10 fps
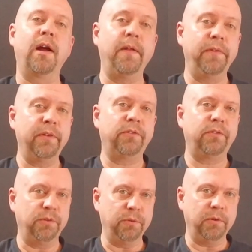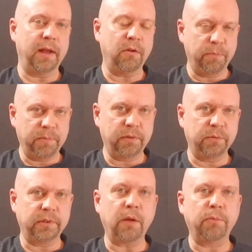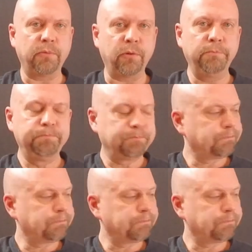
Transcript: on this tune. I hope this was helpful.